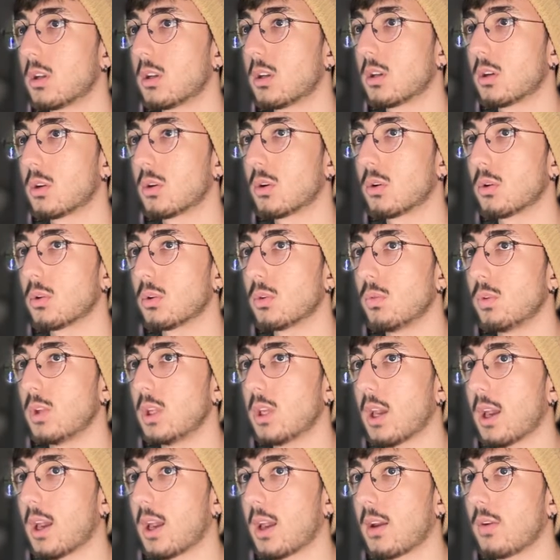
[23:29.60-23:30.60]
the code we
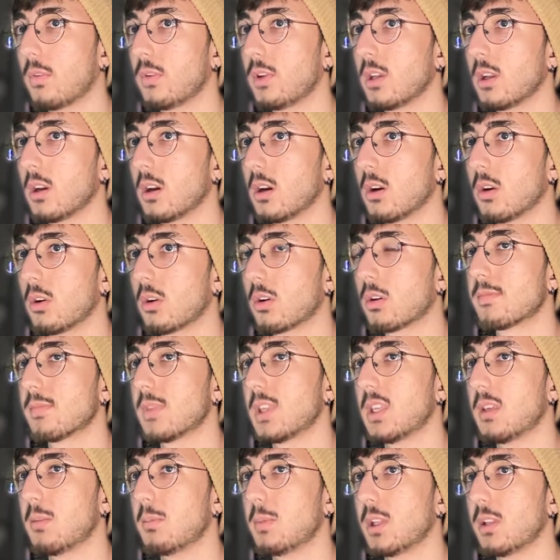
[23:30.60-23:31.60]
have in our
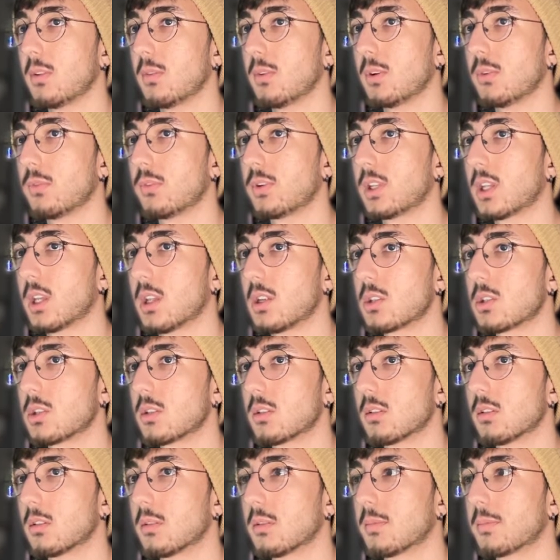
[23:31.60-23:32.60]
email
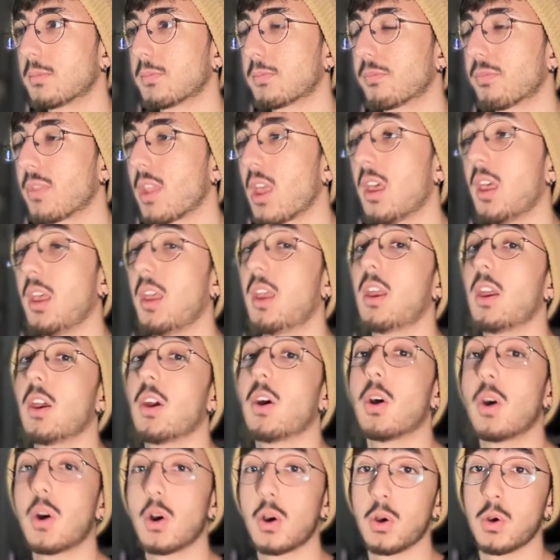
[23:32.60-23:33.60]
verification.
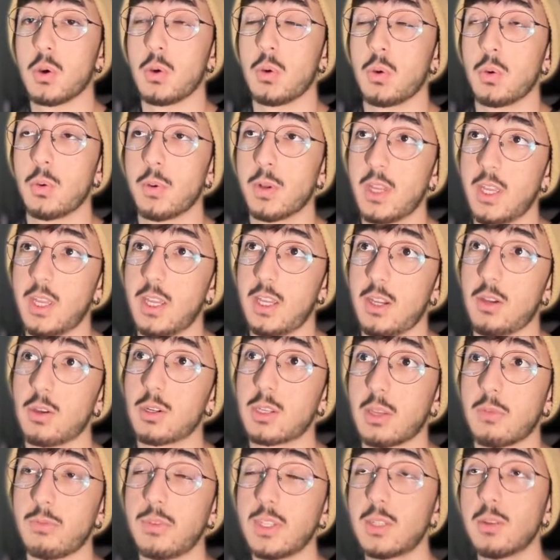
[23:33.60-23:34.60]
Oh,
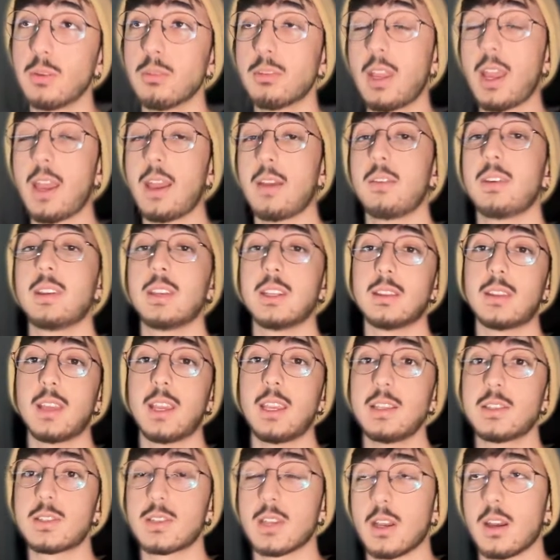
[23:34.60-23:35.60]
okay, we don't have any
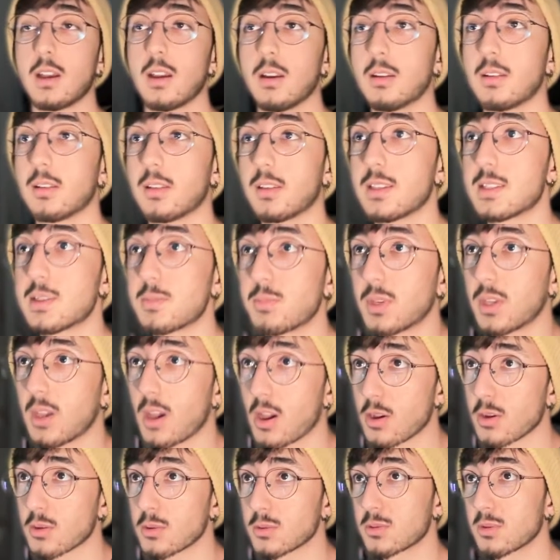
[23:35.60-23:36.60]
data. It's
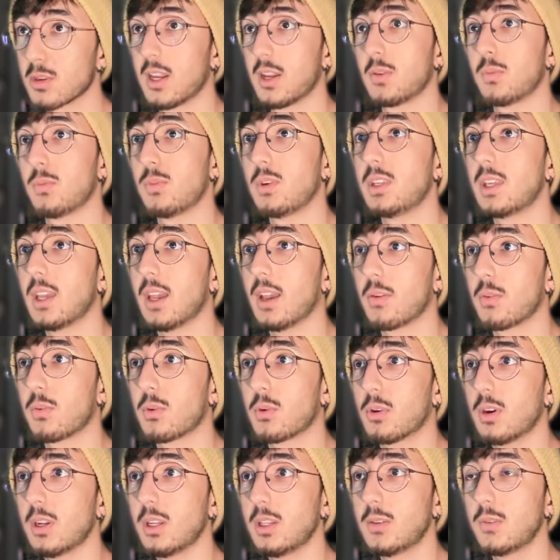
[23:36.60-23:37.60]
because we have
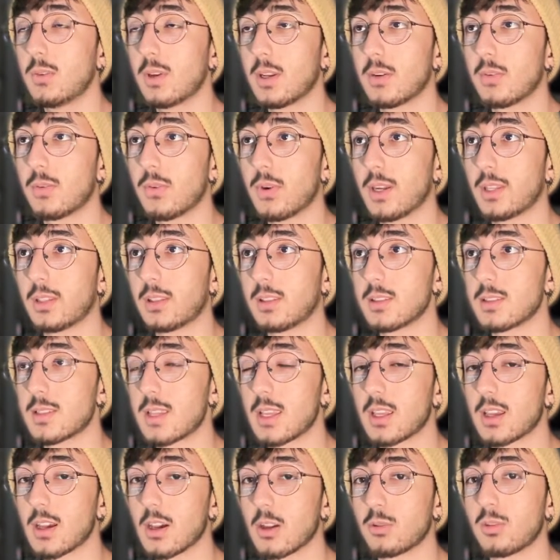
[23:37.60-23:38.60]
already verified this
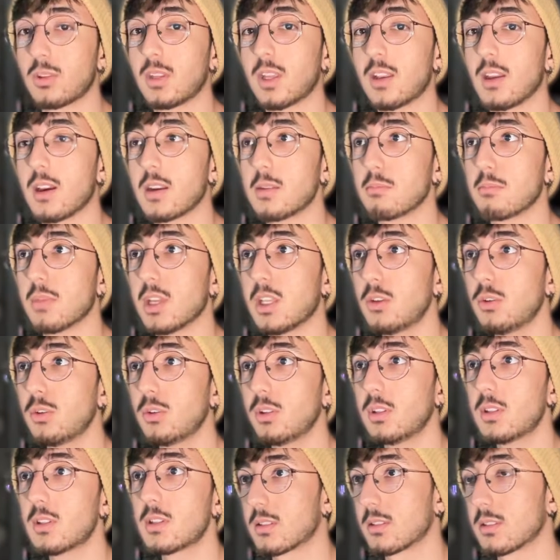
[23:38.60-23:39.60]
account and I
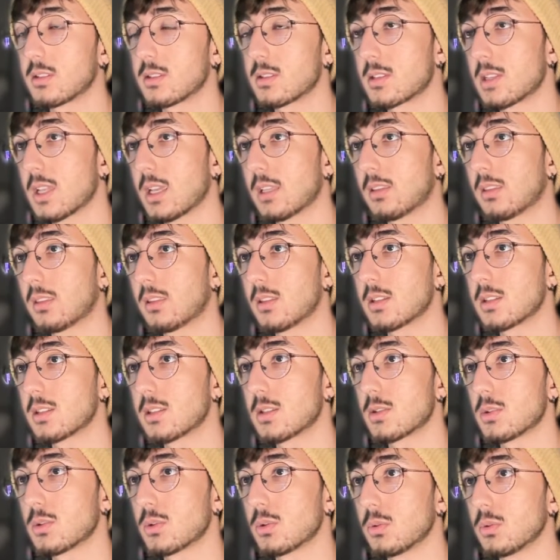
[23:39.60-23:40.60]
manually set this
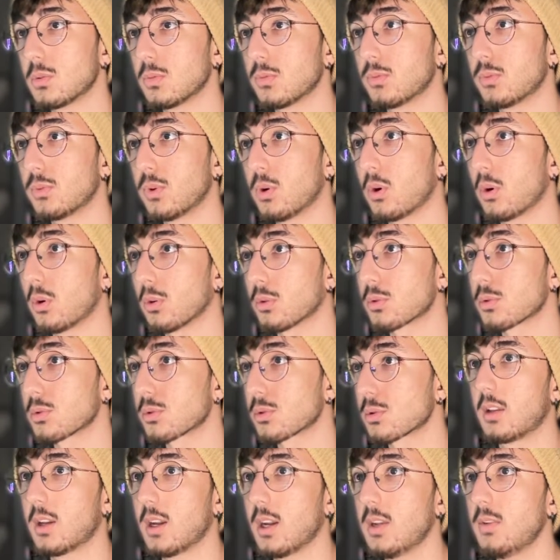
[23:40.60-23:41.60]
to
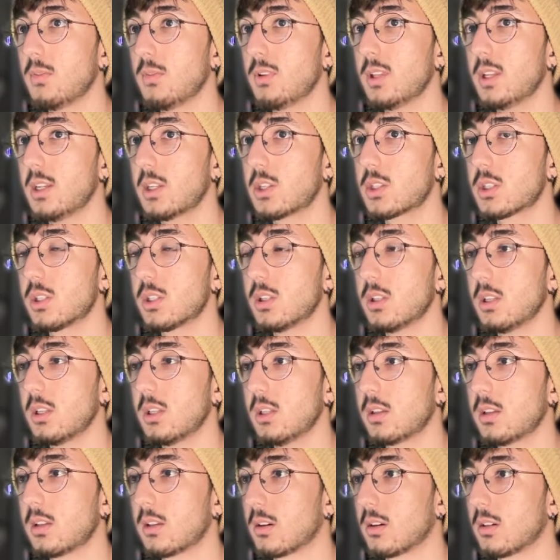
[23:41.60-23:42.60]
false. I will
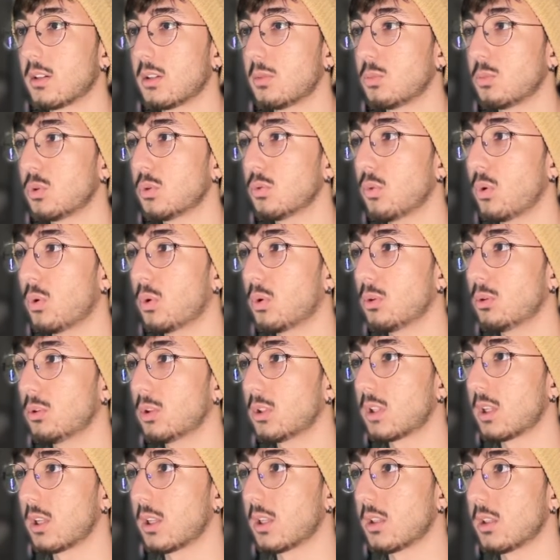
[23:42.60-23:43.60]
actually remove all the
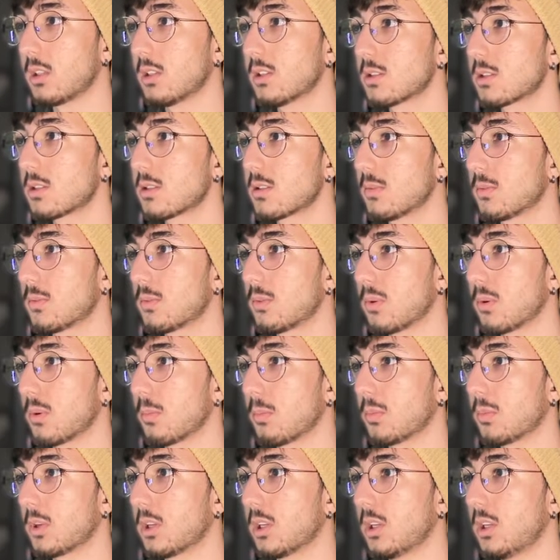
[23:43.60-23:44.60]
things
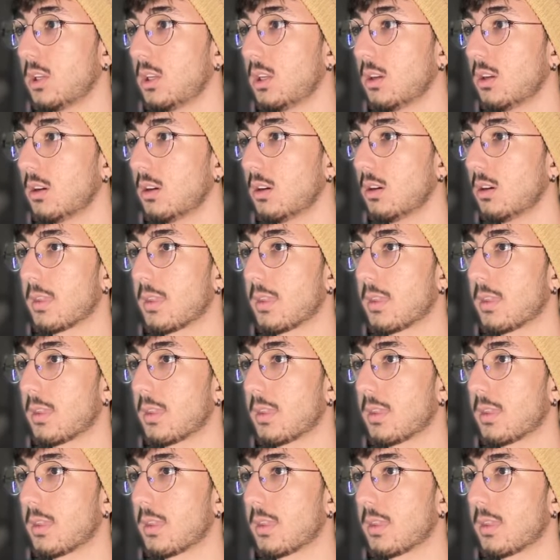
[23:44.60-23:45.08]
from here